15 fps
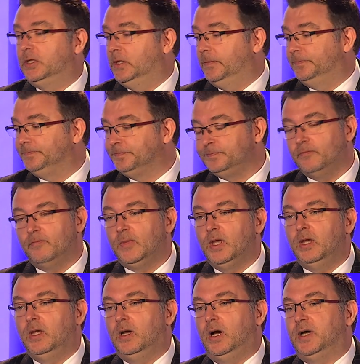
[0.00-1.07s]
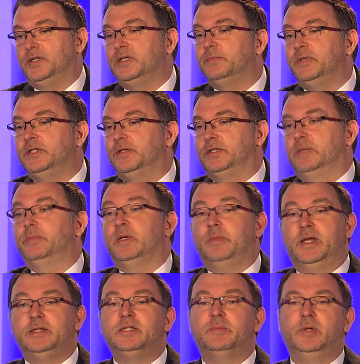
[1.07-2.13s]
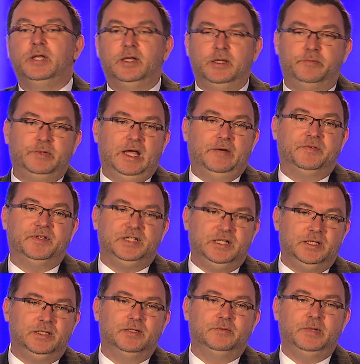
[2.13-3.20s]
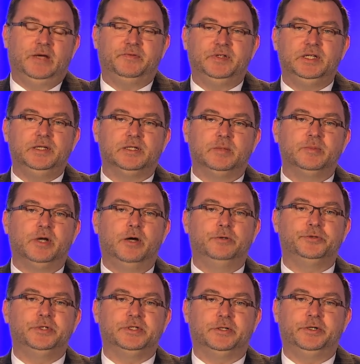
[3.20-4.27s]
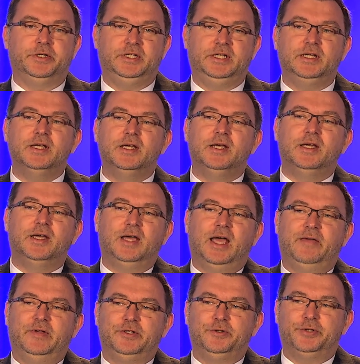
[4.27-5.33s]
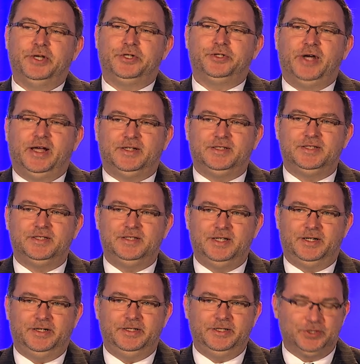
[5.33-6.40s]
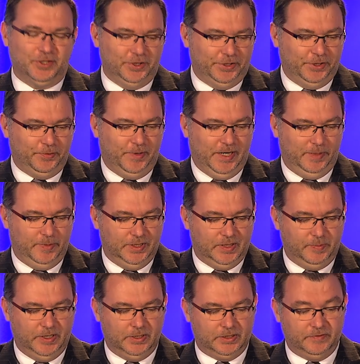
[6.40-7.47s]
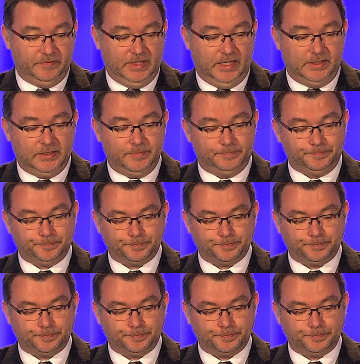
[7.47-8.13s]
are simply not implementable, and we have seen some countries already having to retract their initial requirements because of that.